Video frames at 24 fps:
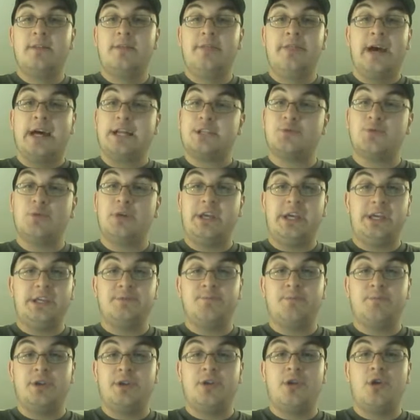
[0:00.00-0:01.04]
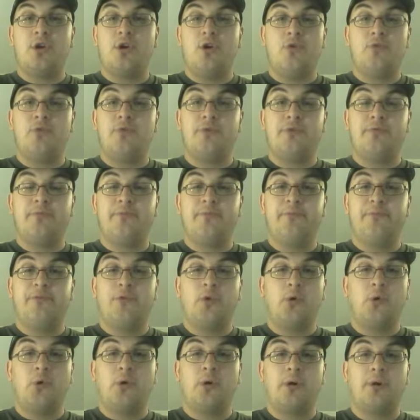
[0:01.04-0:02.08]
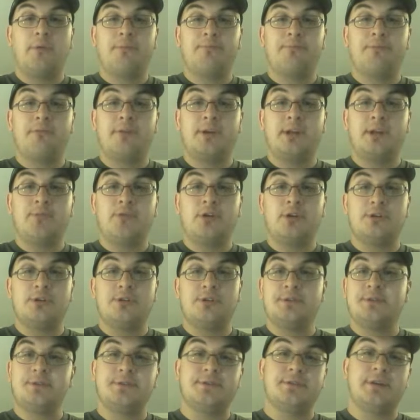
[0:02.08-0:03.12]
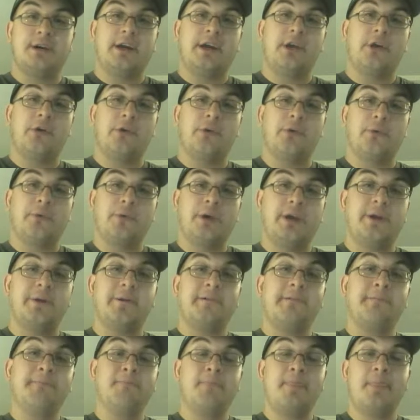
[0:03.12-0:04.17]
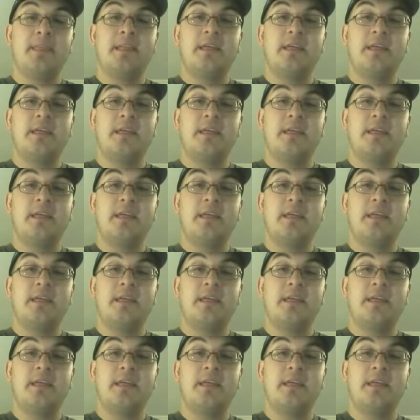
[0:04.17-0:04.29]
That's what he's been known for pretty much his entire career.